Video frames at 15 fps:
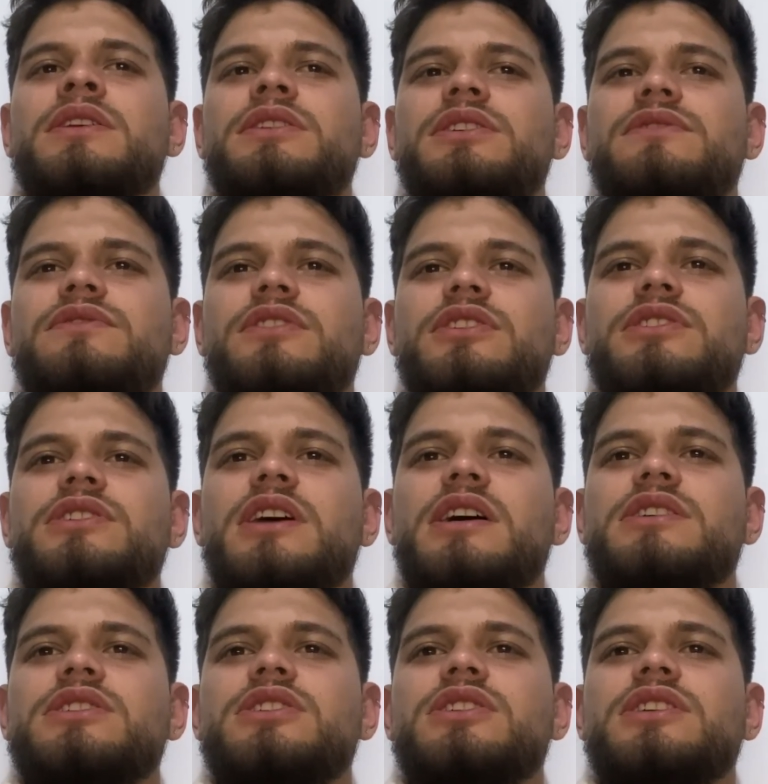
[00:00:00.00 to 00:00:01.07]
the force
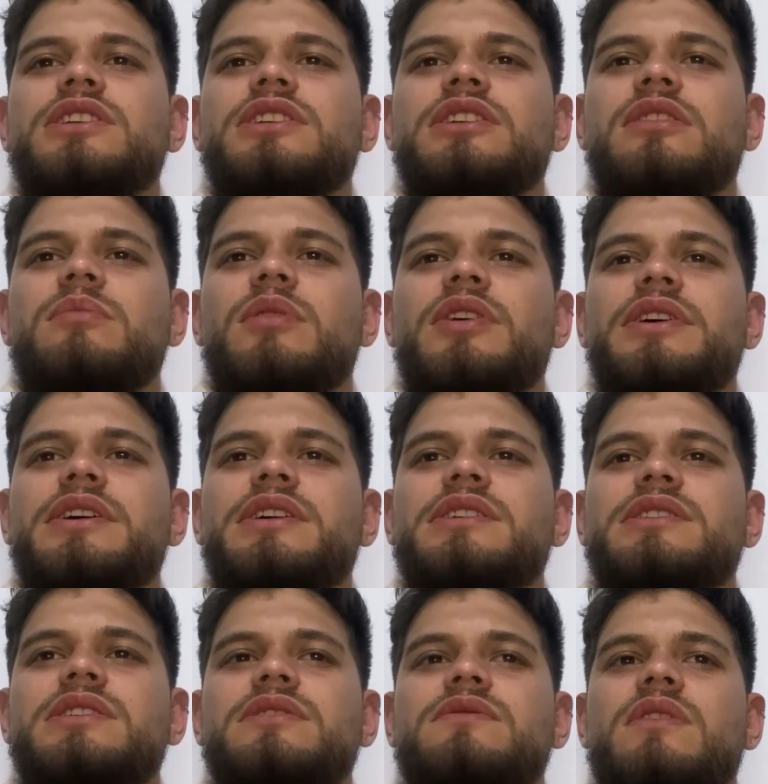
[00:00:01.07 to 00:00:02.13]
action in a body
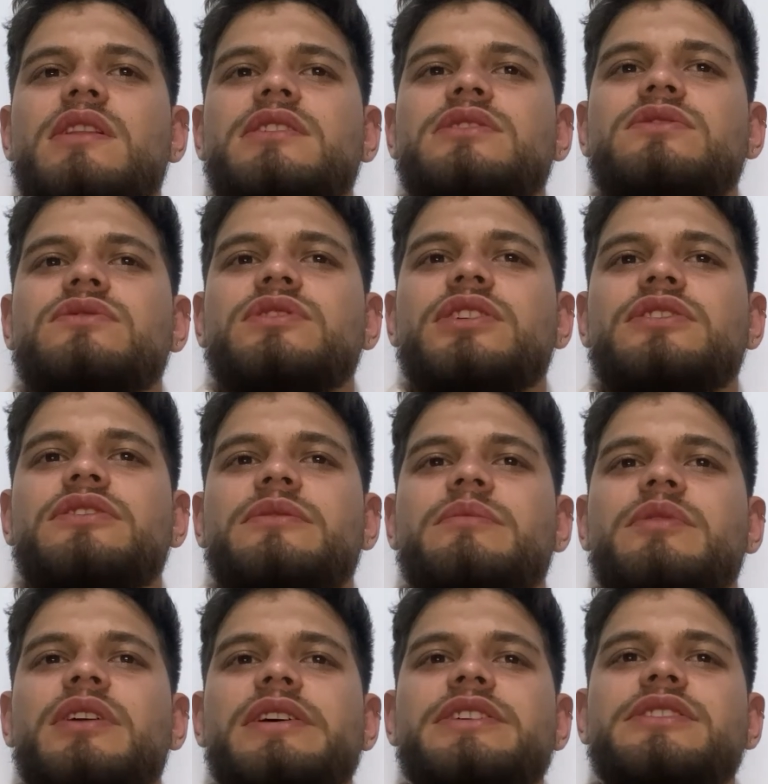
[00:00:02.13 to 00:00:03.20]
is equal to the
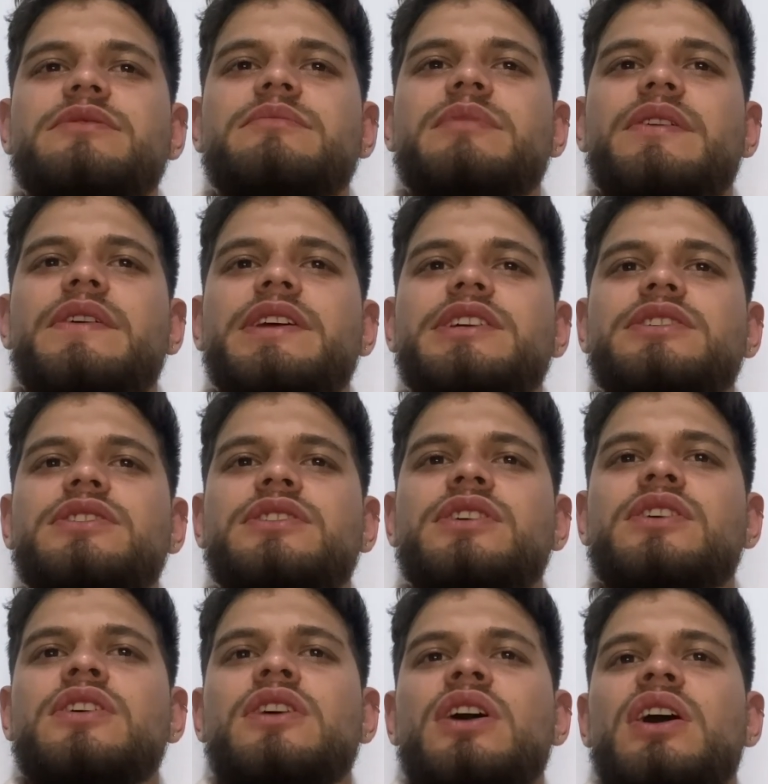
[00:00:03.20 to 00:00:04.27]
temperature variation
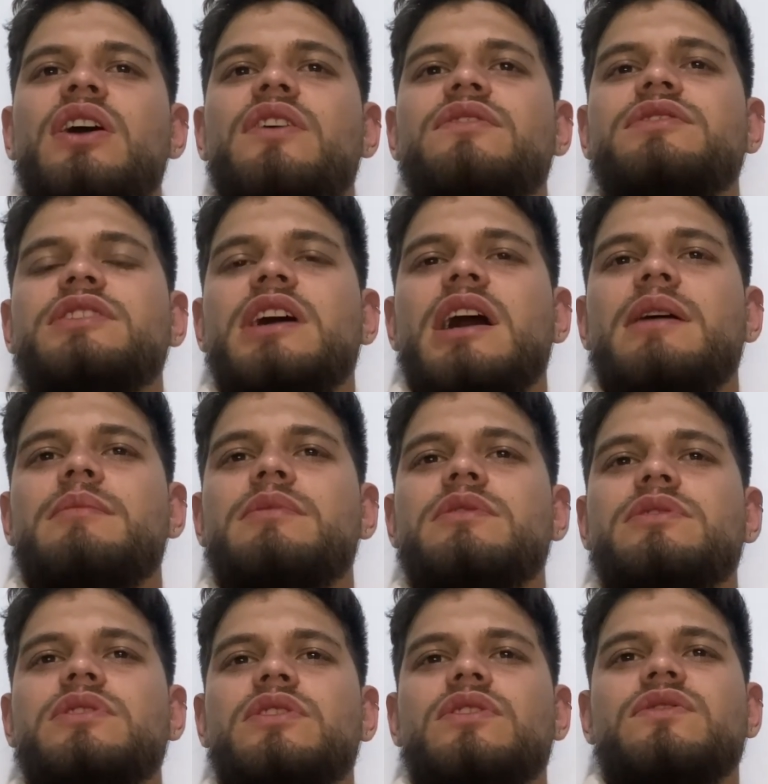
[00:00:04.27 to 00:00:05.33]
of the
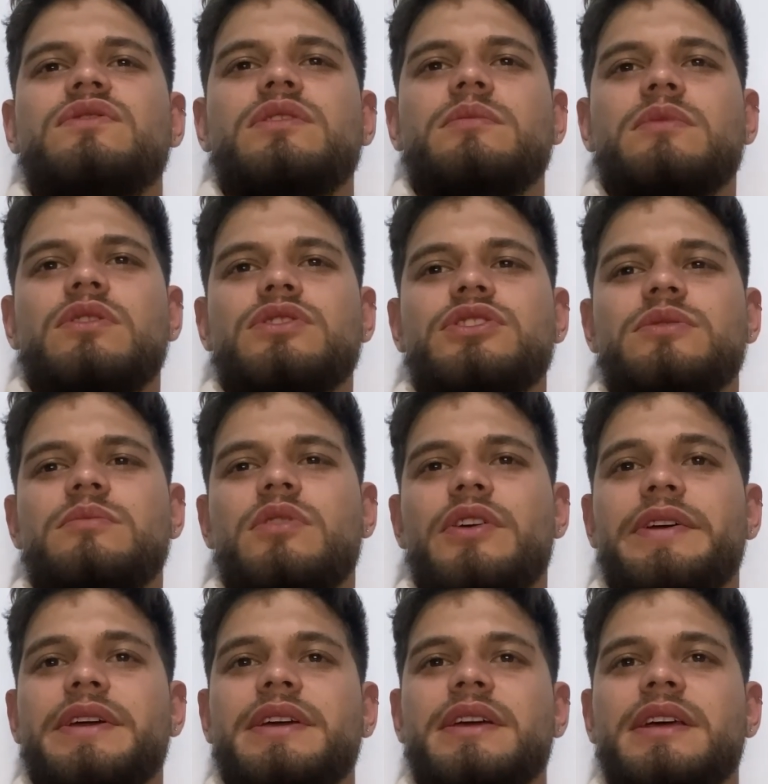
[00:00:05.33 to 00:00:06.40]
amount of the motion
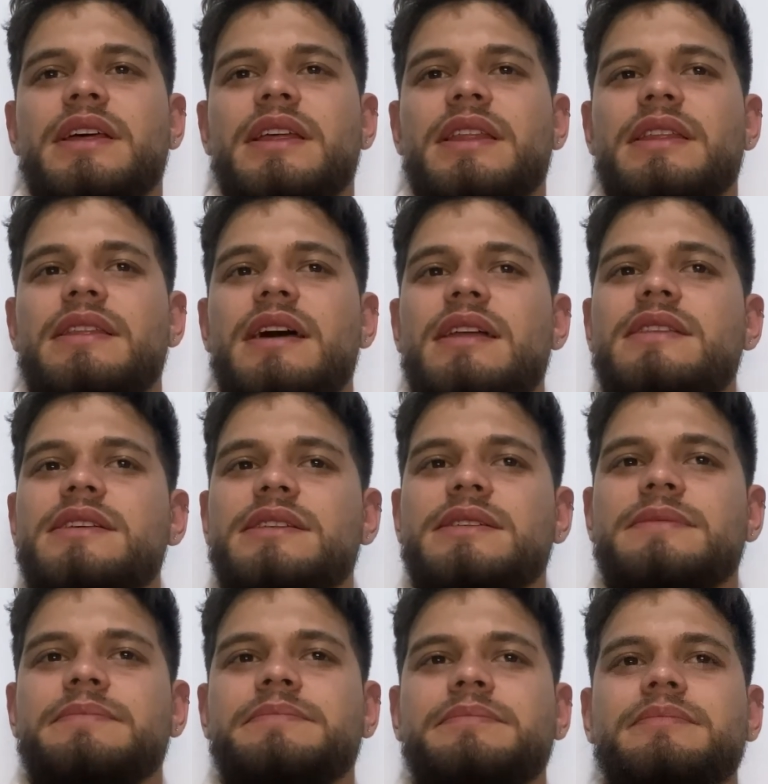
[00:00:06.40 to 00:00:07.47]
body, that is,
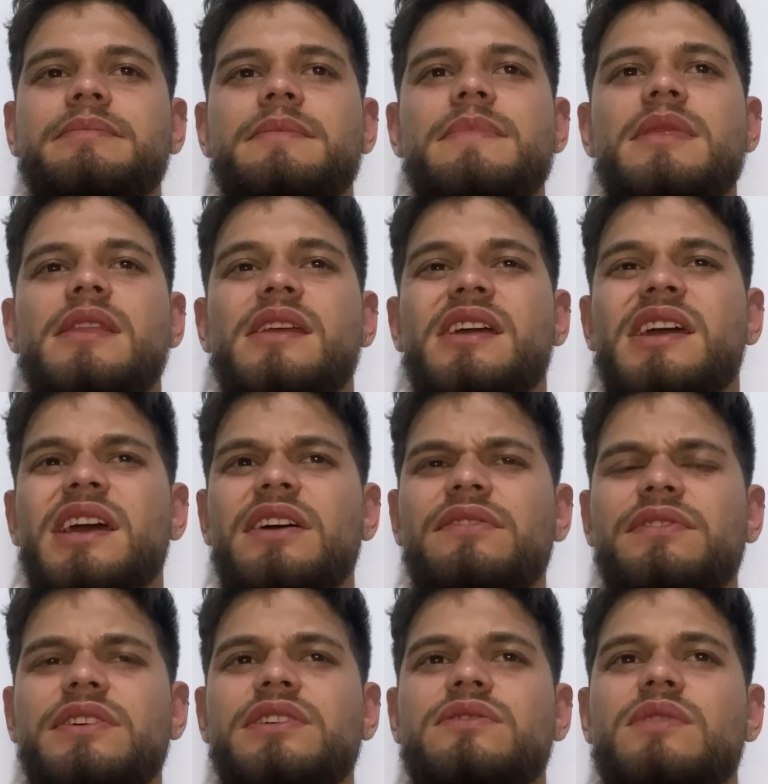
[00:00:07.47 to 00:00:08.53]
F
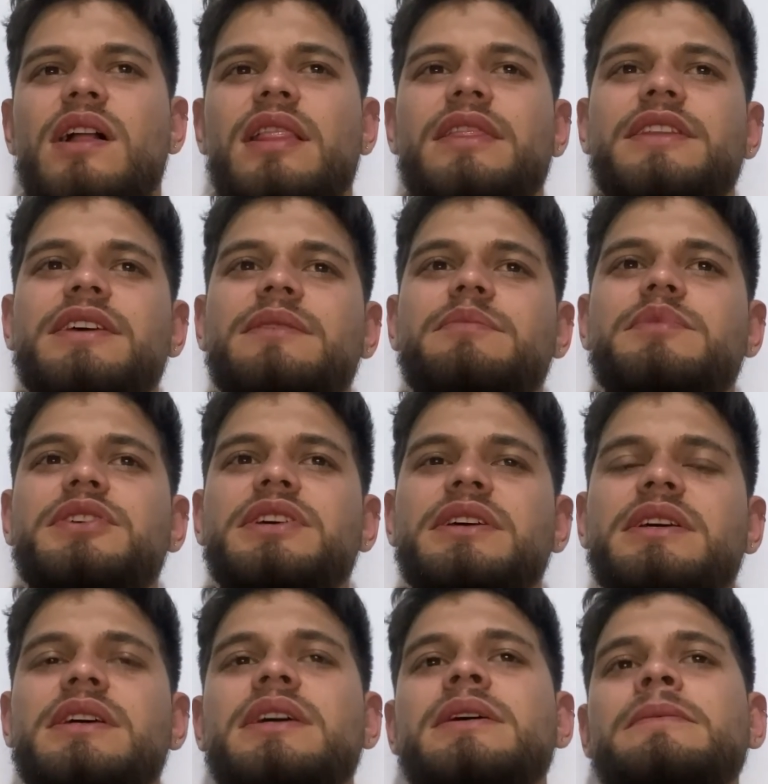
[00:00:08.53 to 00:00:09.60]
equals dp
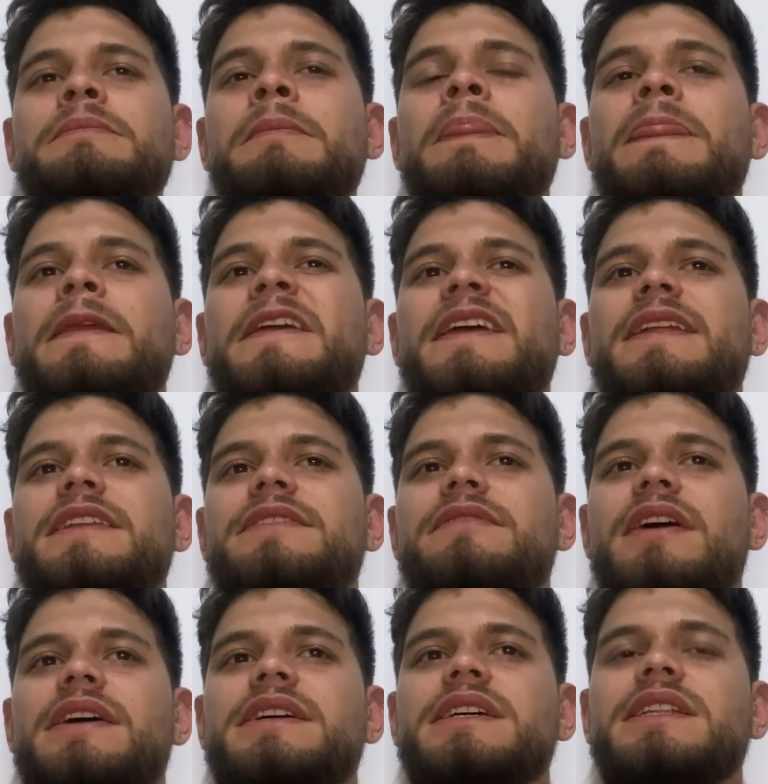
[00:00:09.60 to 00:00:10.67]

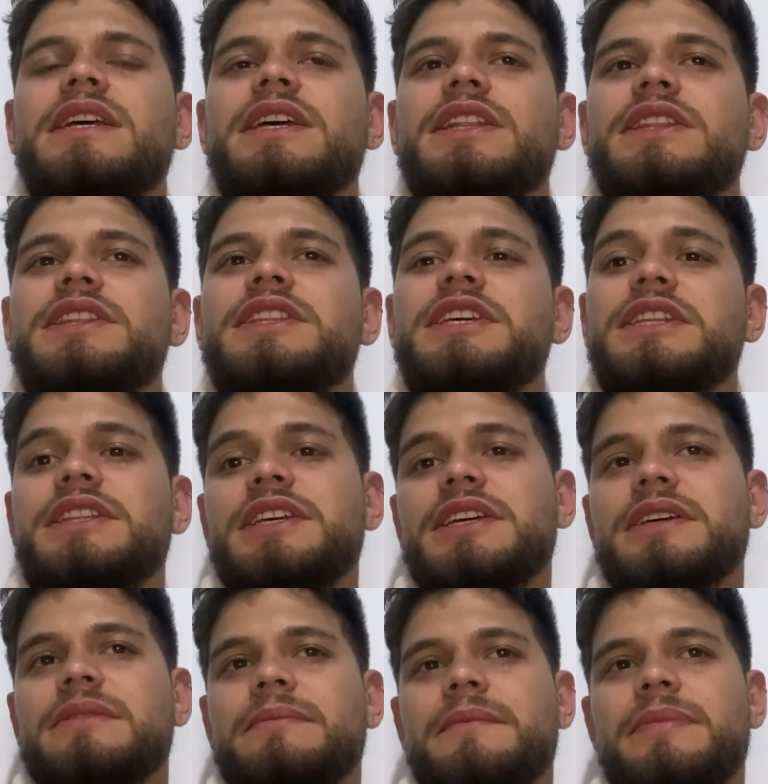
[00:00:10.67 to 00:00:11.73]
divided dt.